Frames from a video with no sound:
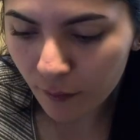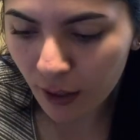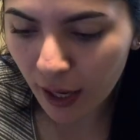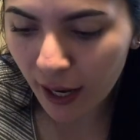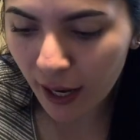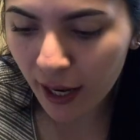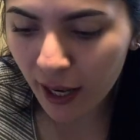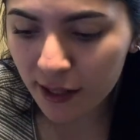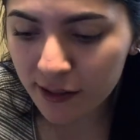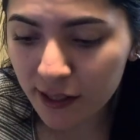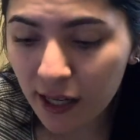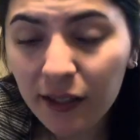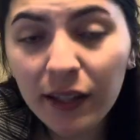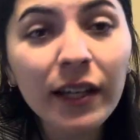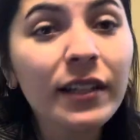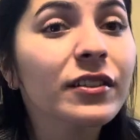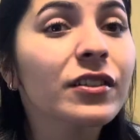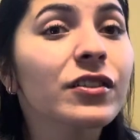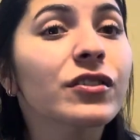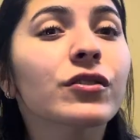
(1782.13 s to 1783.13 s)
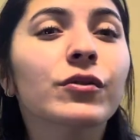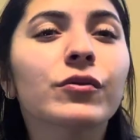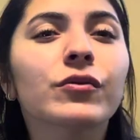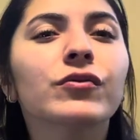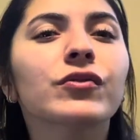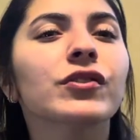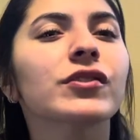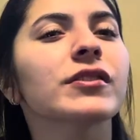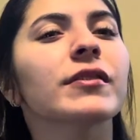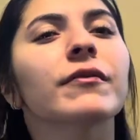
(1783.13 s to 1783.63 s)
is I like to do
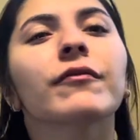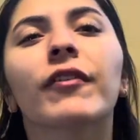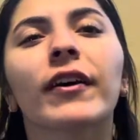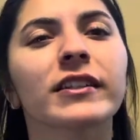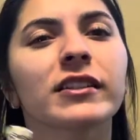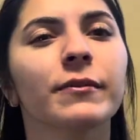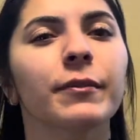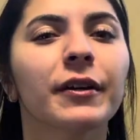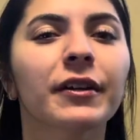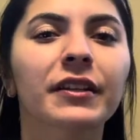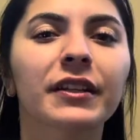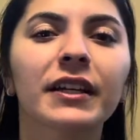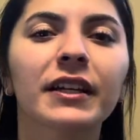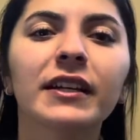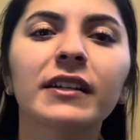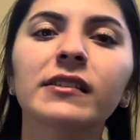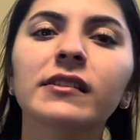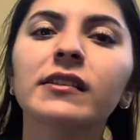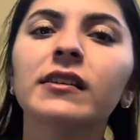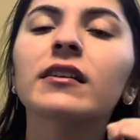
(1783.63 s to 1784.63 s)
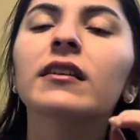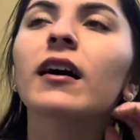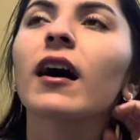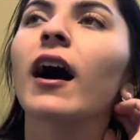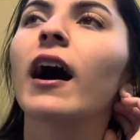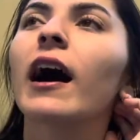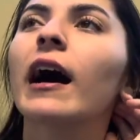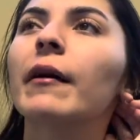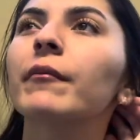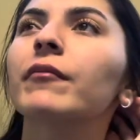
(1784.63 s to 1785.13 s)
just some flexibilities,
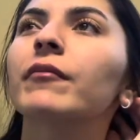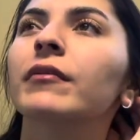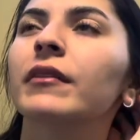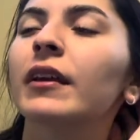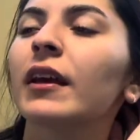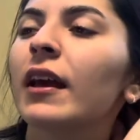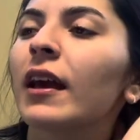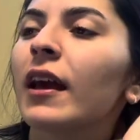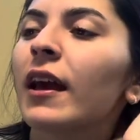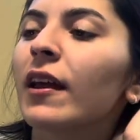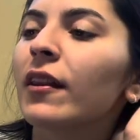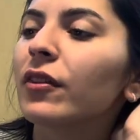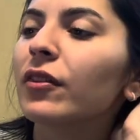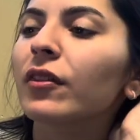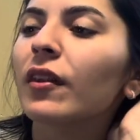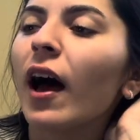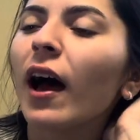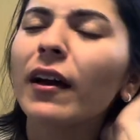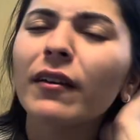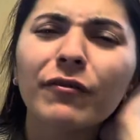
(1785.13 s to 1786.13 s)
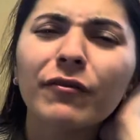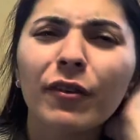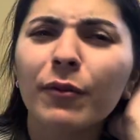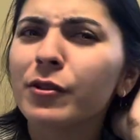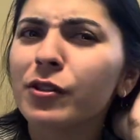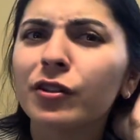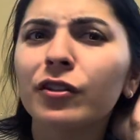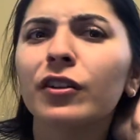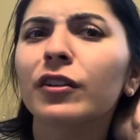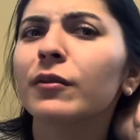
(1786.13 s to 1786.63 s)
not from a
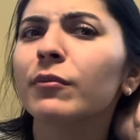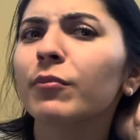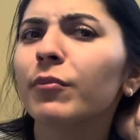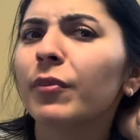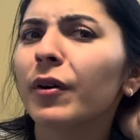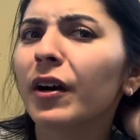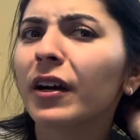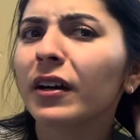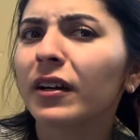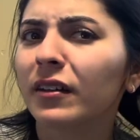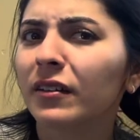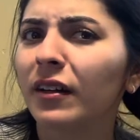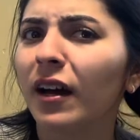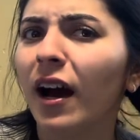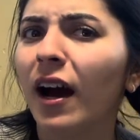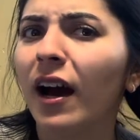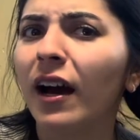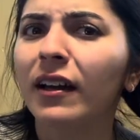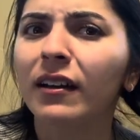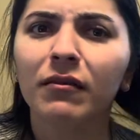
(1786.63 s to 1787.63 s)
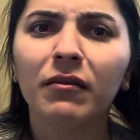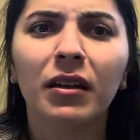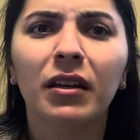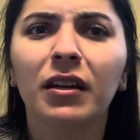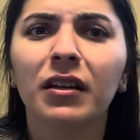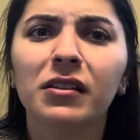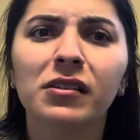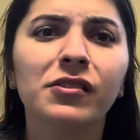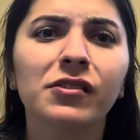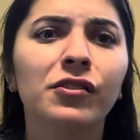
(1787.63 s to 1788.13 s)
certain book, not in
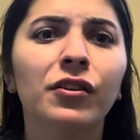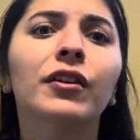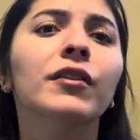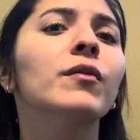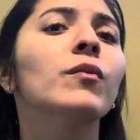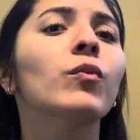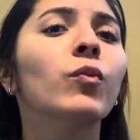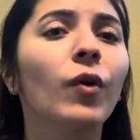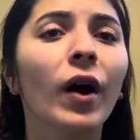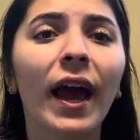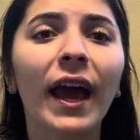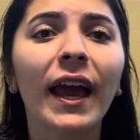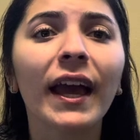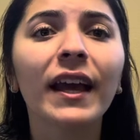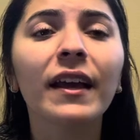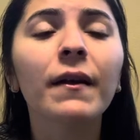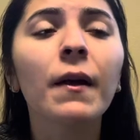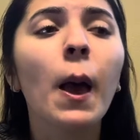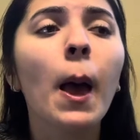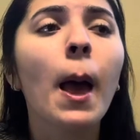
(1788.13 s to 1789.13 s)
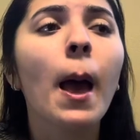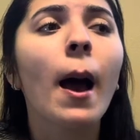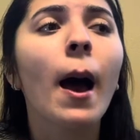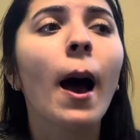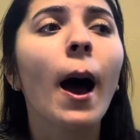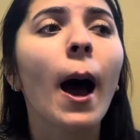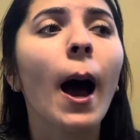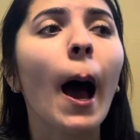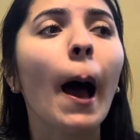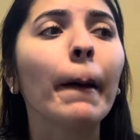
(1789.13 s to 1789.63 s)
a certain way,
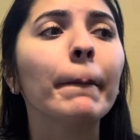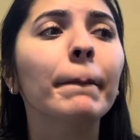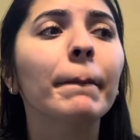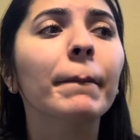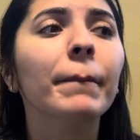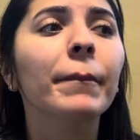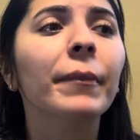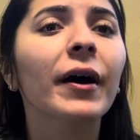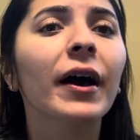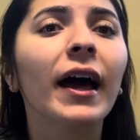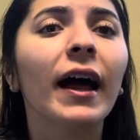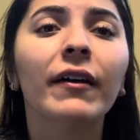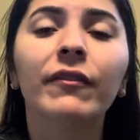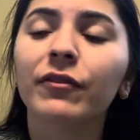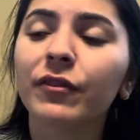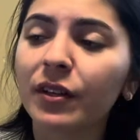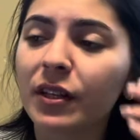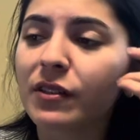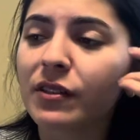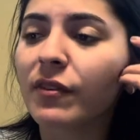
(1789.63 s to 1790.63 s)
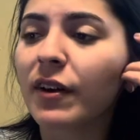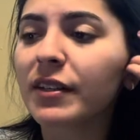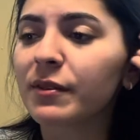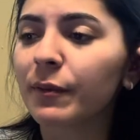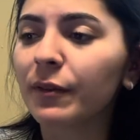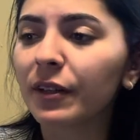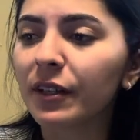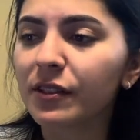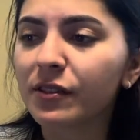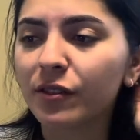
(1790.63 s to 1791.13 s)
but these
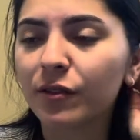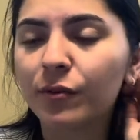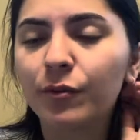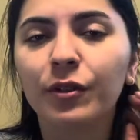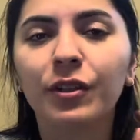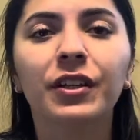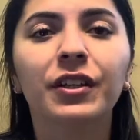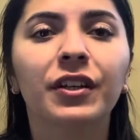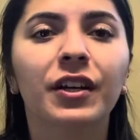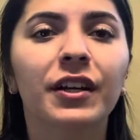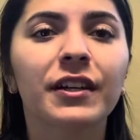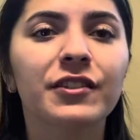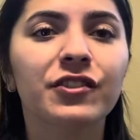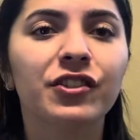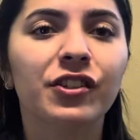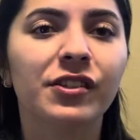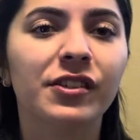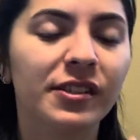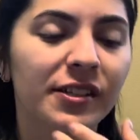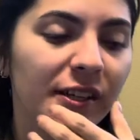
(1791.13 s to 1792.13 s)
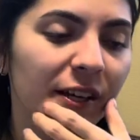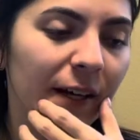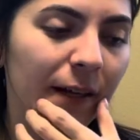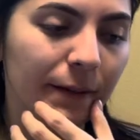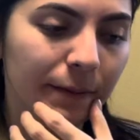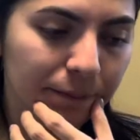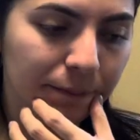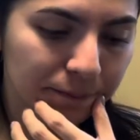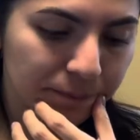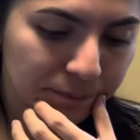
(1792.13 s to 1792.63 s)
flexibilities are really good just
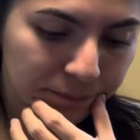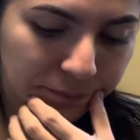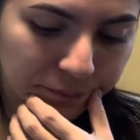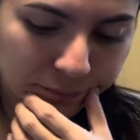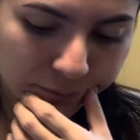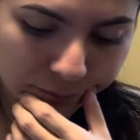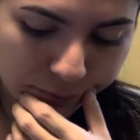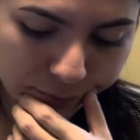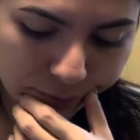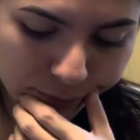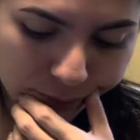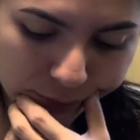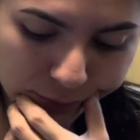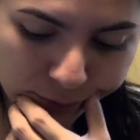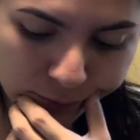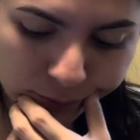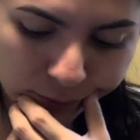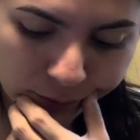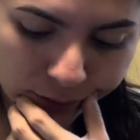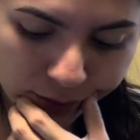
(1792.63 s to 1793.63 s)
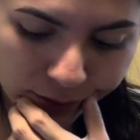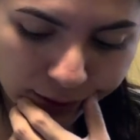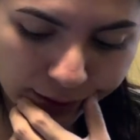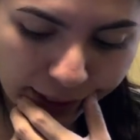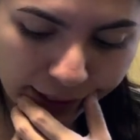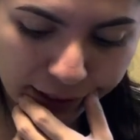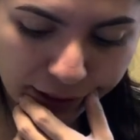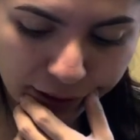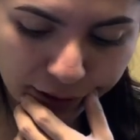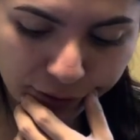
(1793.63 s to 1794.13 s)
to
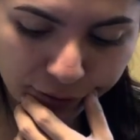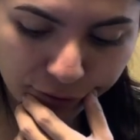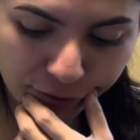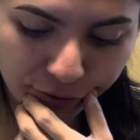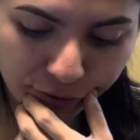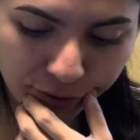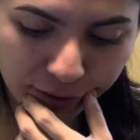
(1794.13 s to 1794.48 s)
kind of